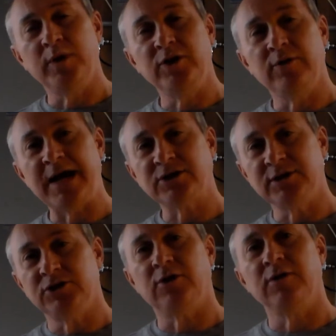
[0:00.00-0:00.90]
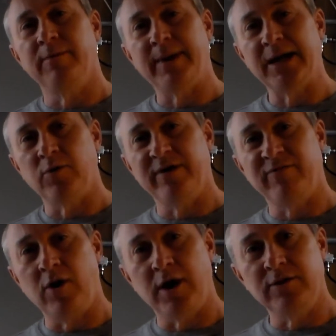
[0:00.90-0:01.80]
when you actually turn the microwave
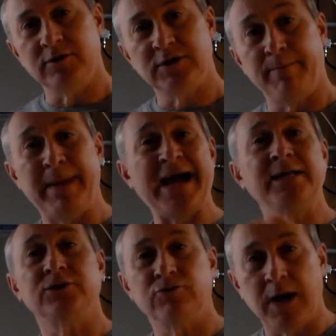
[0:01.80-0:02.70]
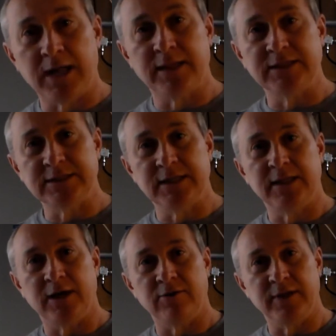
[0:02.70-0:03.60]
on, there's a magnetron that's in
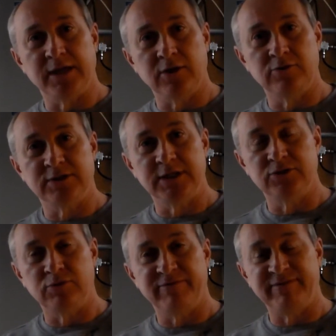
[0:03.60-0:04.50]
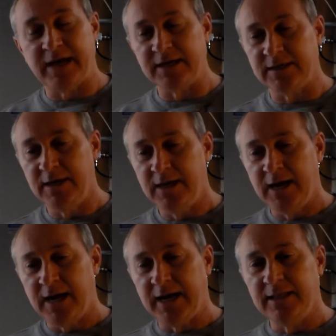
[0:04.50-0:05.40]
there that goes into effect.
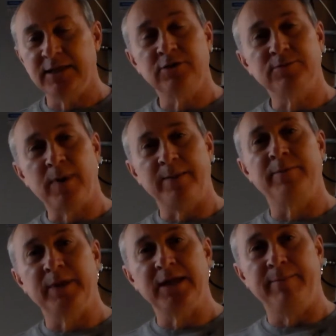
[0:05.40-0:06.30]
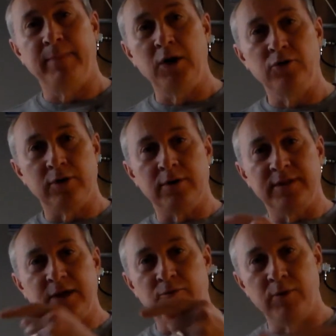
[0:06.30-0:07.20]
And then there's probably a motor
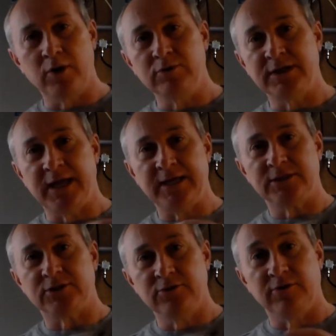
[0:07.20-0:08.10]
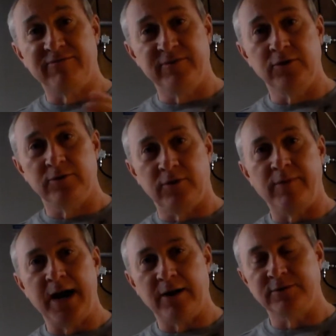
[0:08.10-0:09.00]
that rotates your food
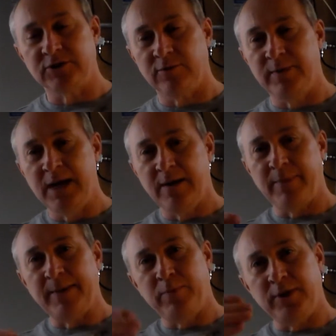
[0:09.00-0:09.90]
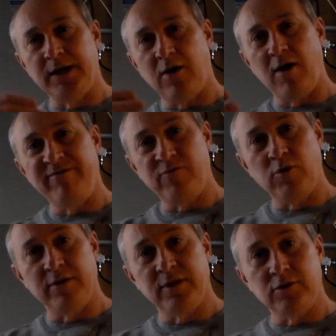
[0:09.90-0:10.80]
around. So by putting all
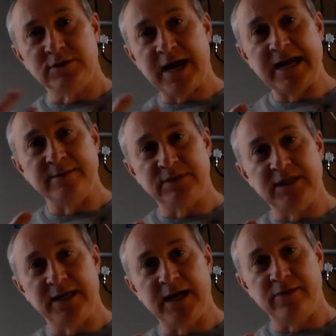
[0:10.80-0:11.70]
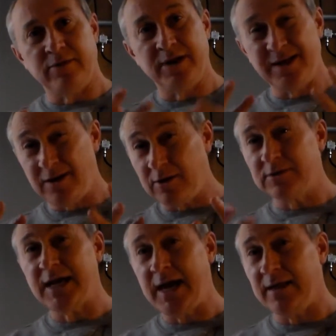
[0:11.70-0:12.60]
four of those items together, it
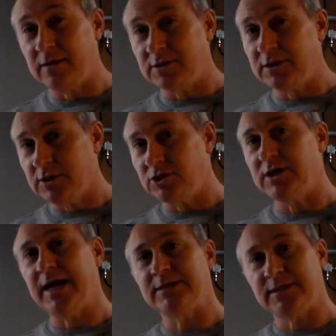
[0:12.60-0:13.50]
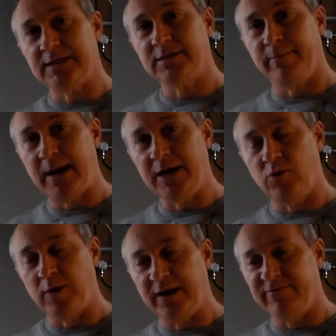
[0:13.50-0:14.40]
knows, hey, there's a good chance that's a
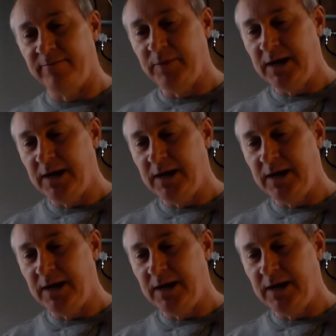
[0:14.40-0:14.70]
microwave.